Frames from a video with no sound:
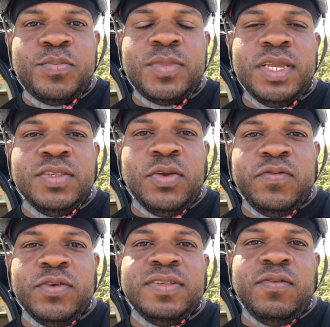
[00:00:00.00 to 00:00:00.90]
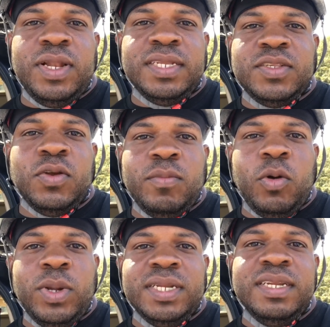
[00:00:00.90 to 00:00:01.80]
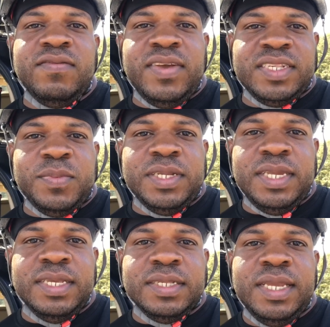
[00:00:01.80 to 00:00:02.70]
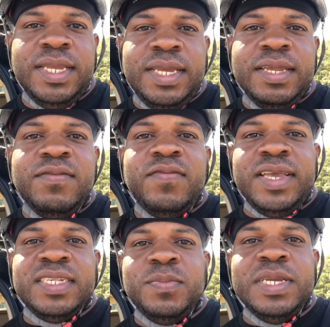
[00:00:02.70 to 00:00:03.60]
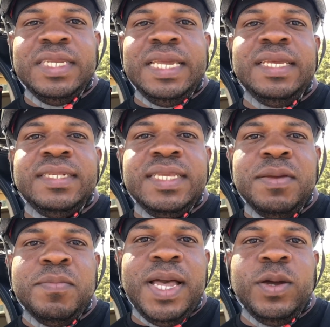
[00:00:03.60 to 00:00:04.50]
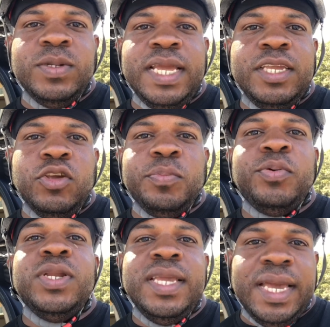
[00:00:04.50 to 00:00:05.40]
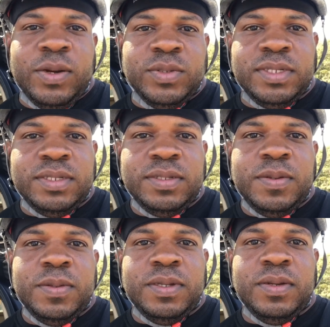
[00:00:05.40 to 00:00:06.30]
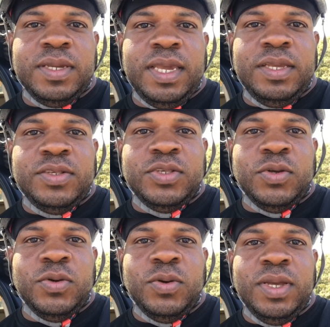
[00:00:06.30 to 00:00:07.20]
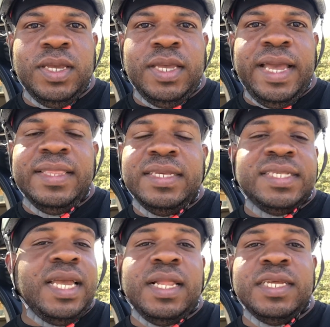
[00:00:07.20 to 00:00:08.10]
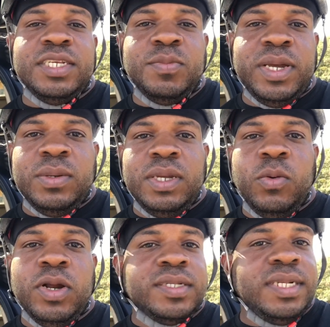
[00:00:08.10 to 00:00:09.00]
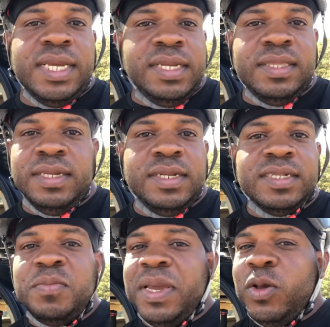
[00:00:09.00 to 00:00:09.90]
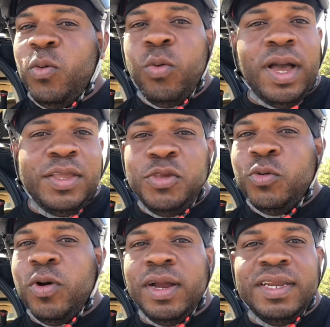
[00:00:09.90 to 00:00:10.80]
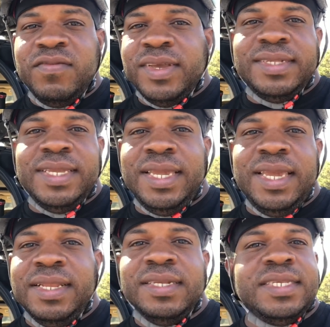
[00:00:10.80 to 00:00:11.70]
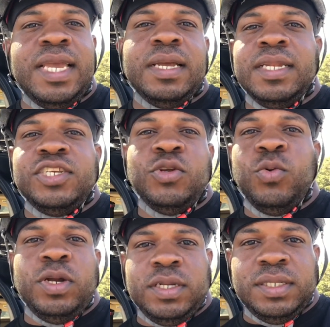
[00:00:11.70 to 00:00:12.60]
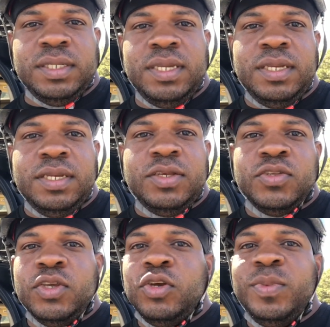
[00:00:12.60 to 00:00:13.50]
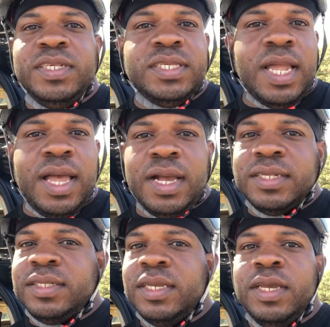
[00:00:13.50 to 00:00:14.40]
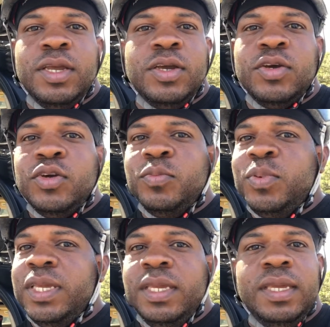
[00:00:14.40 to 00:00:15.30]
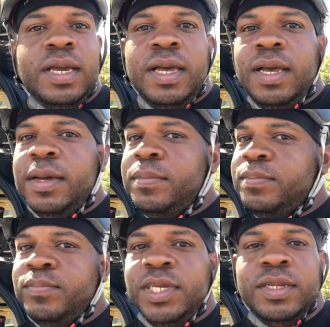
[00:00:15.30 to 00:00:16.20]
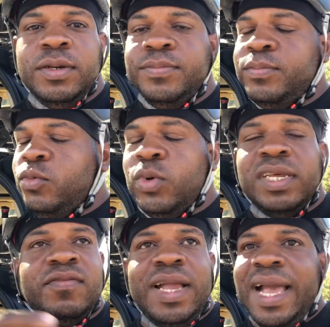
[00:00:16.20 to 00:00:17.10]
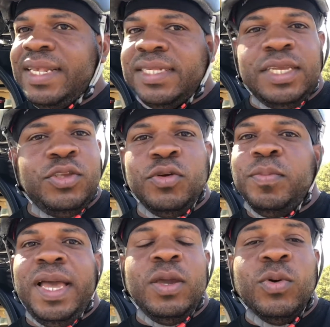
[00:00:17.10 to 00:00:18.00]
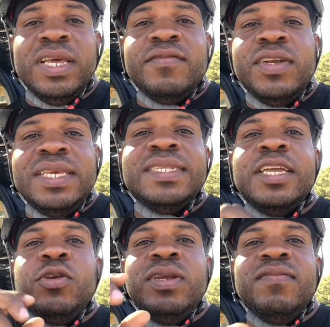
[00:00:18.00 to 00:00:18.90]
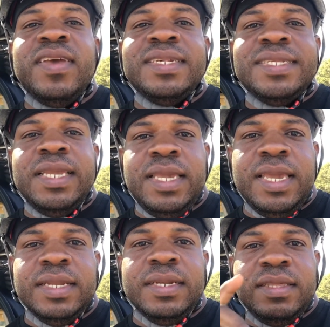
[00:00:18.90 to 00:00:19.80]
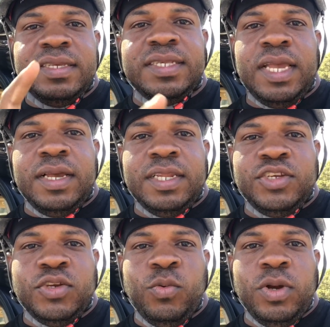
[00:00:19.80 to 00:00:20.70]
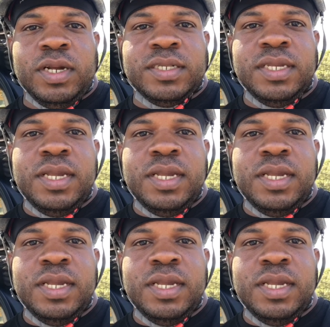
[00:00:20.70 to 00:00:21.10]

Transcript: So first of all, let's talk about what an investment is. Investment is the amount that you're putting out. Okay, so, and this calculation, by the way, works on anything. Doesn't matter what you are investing in, this calculation works. So it could be stocks, could be, whatever asset you're buying, whatever it is that you're investing in, this calculation works.